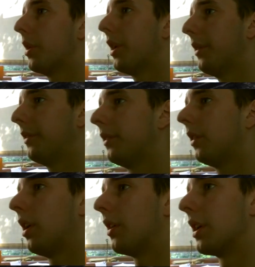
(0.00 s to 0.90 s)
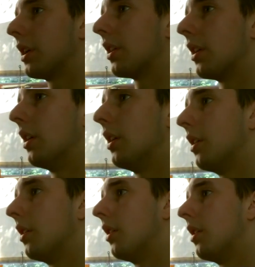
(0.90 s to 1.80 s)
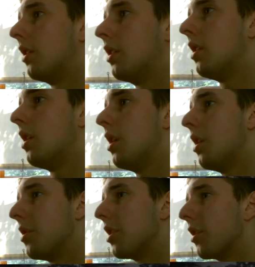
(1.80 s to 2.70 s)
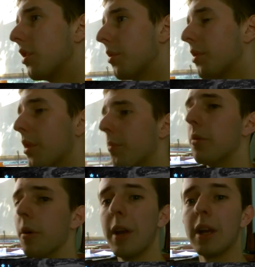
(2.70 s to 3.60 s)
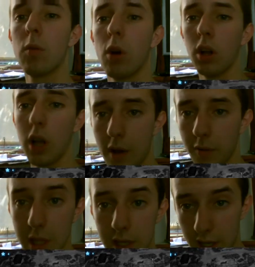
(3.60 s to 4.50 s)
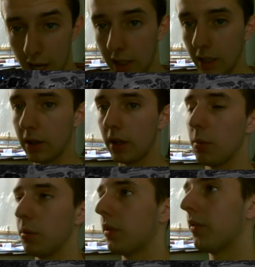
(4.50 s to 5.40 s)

But I think that the main quarrel I have with the attacking team is